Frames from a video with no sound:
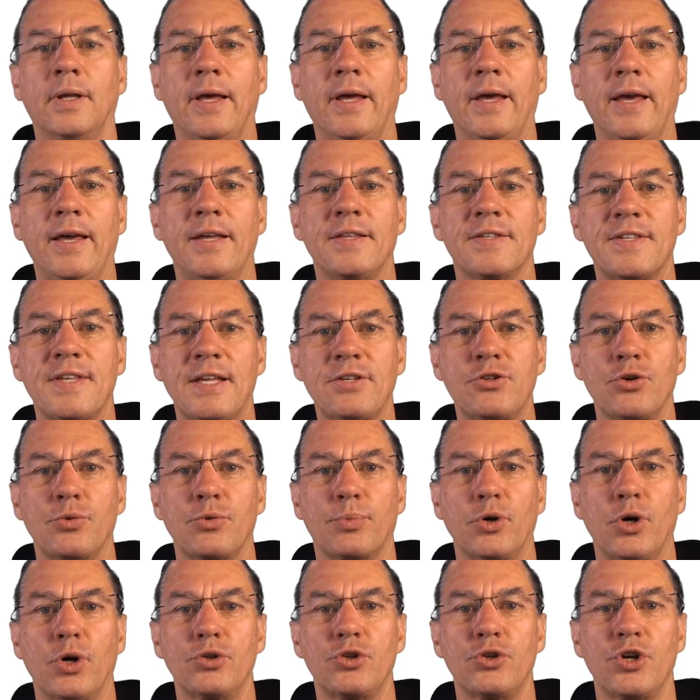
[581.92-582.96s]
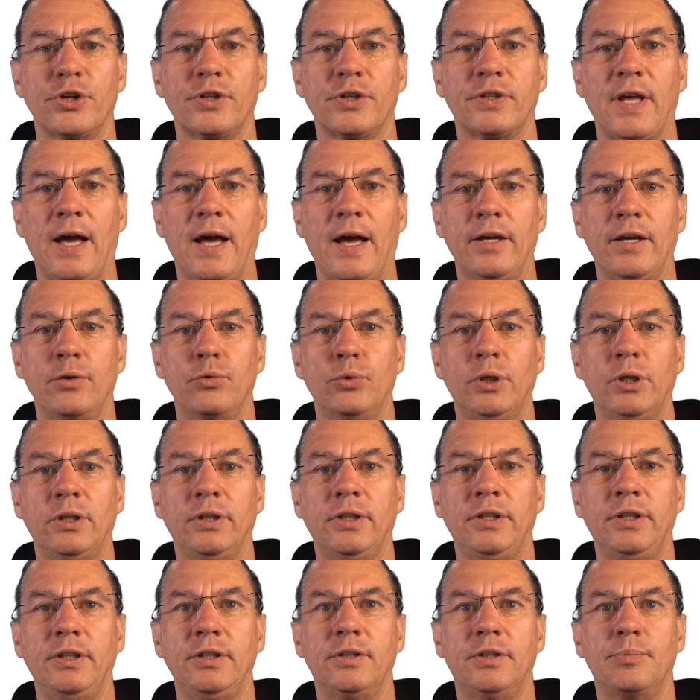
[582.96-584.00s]
In such a project, I will
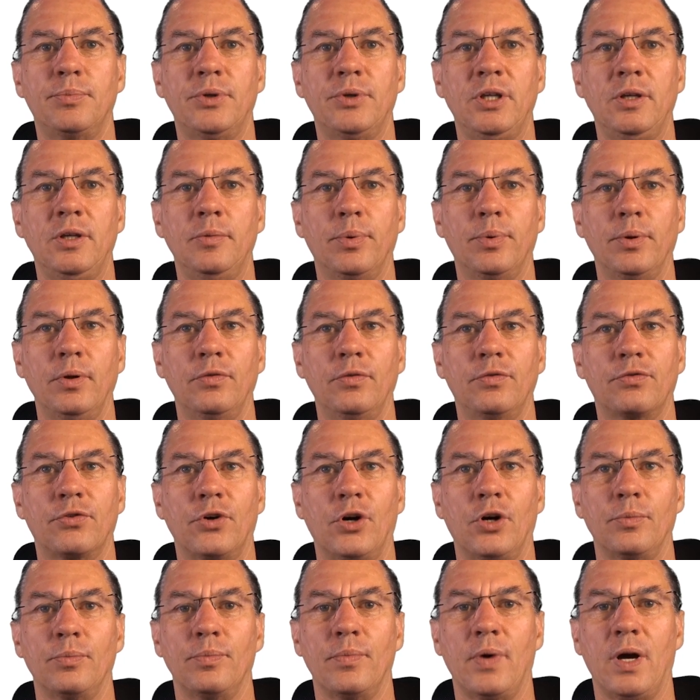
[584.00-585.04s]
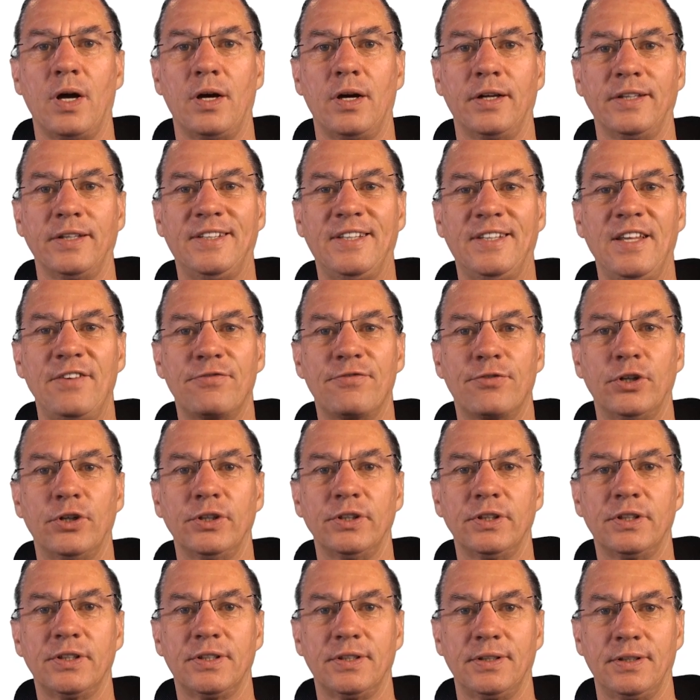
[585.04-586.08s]
need people from
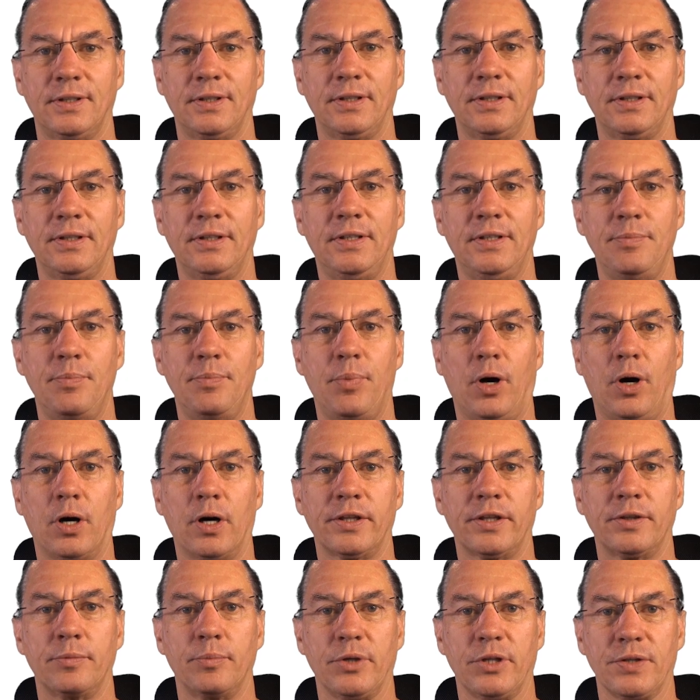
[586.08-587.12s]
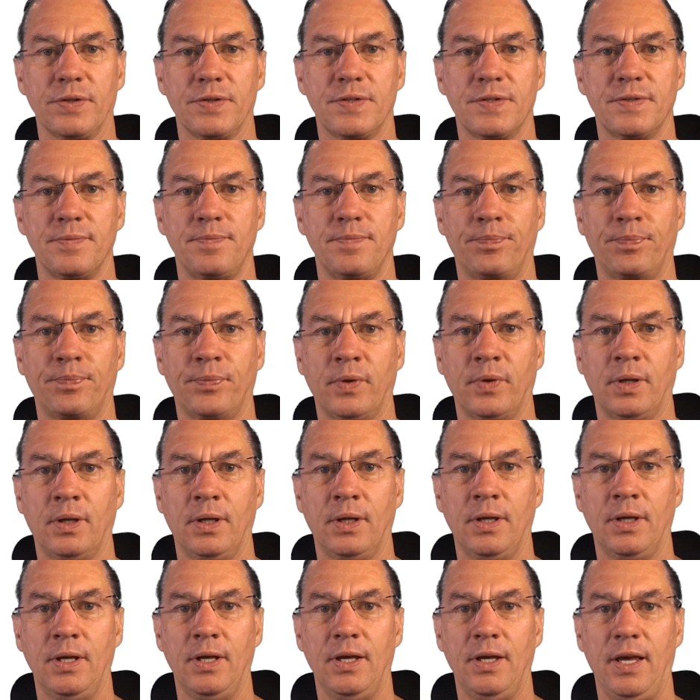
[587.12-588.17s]
different departments.
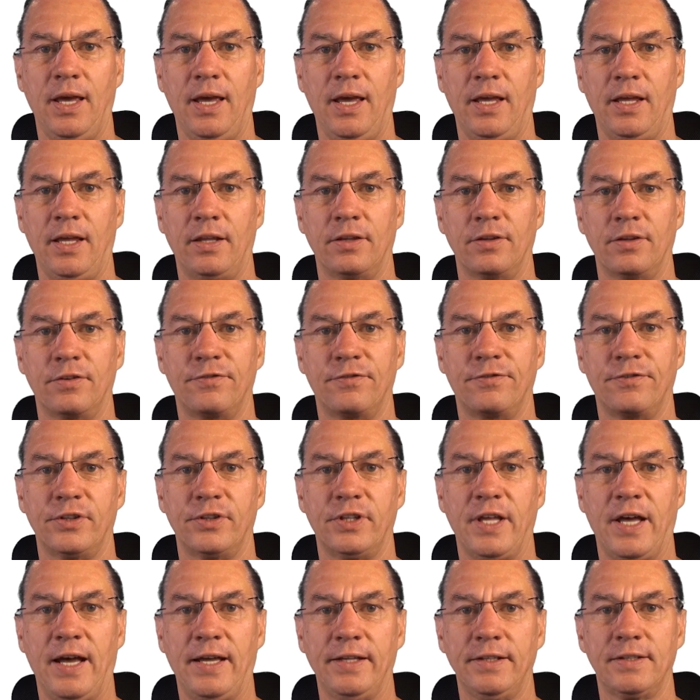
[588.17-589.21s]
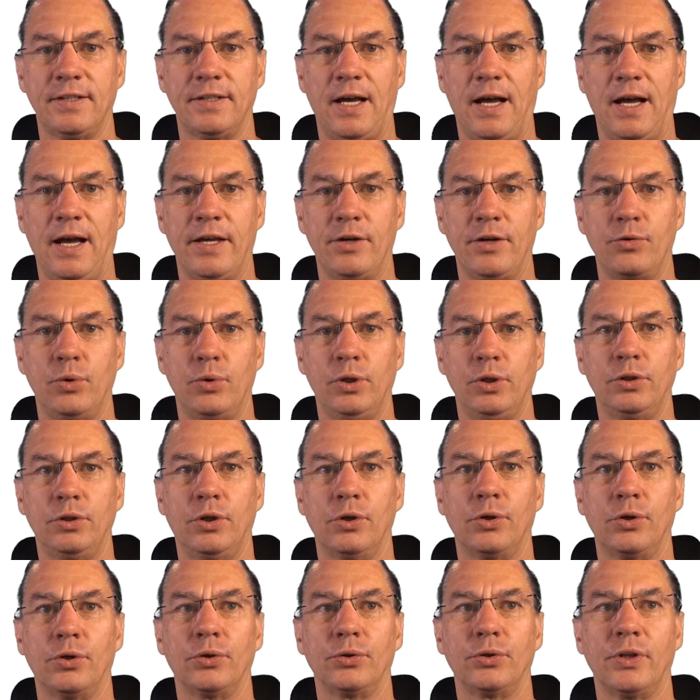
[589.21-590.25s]
And for that, I will
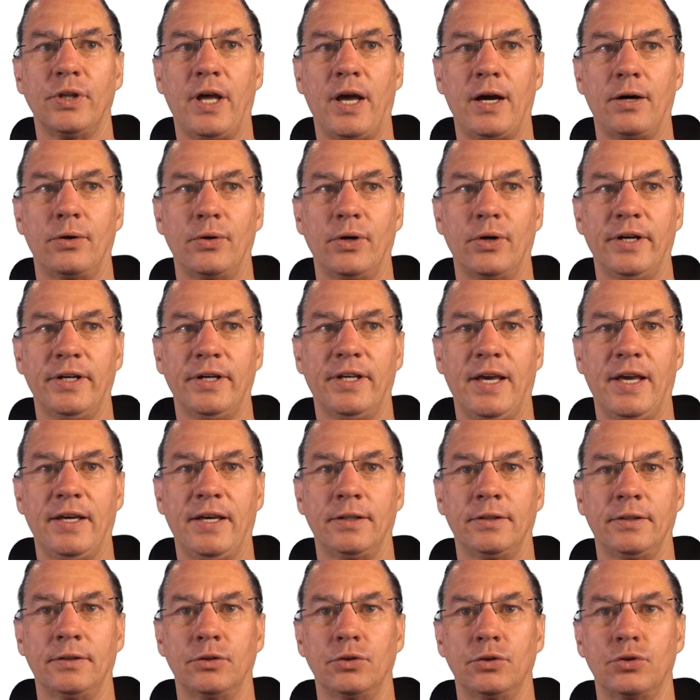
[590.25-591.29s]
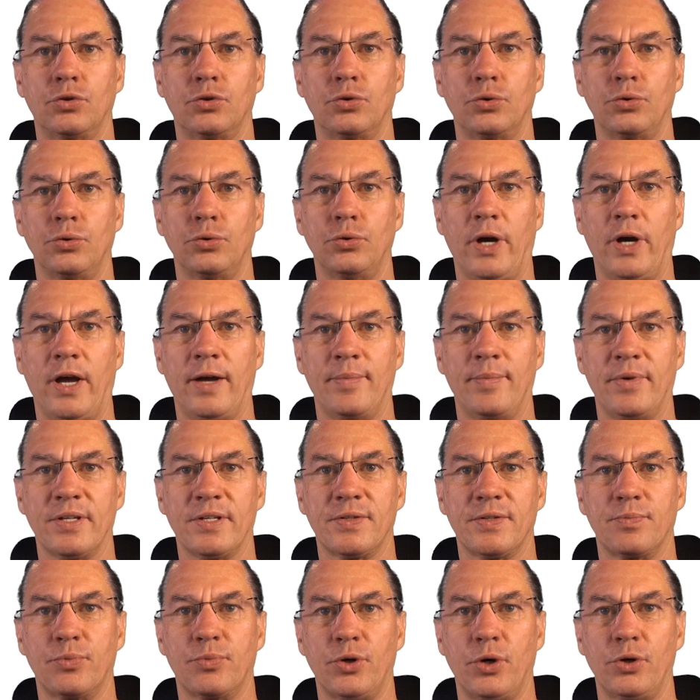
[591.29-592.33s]
go now again to
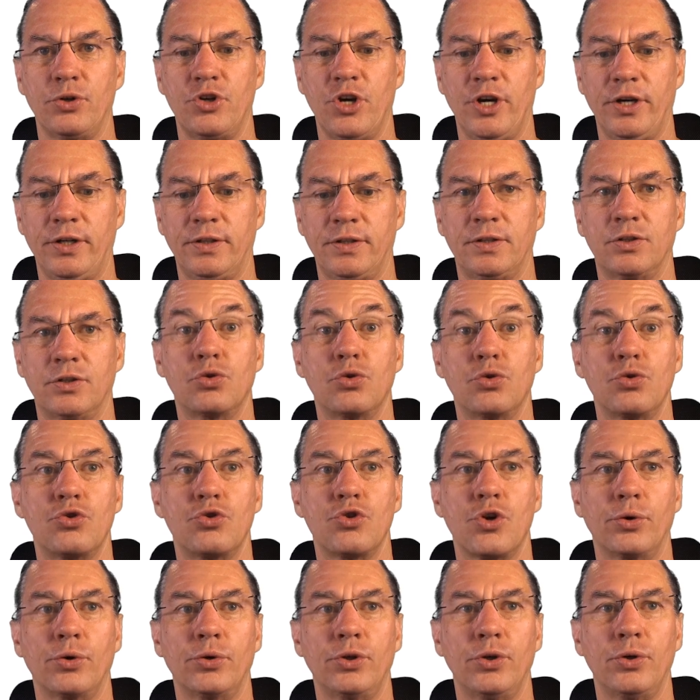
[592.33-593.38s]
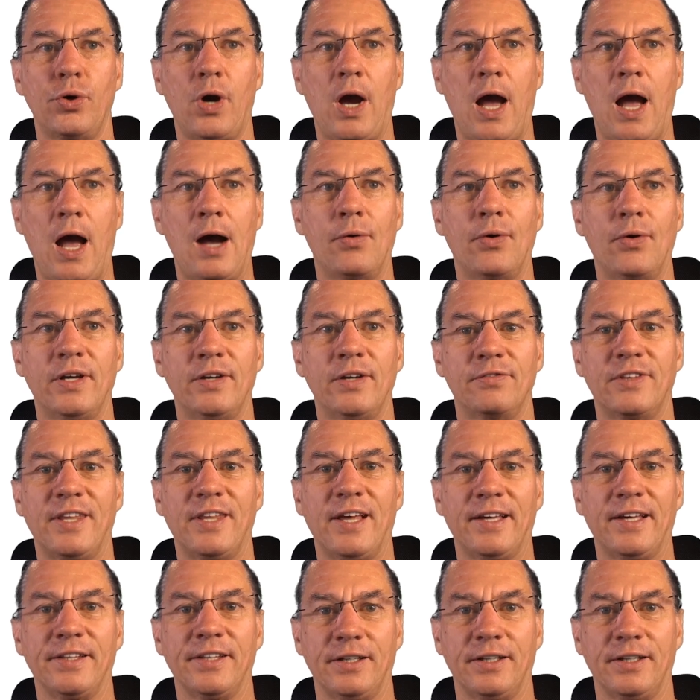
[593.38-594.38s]
MS Project to show you how I've done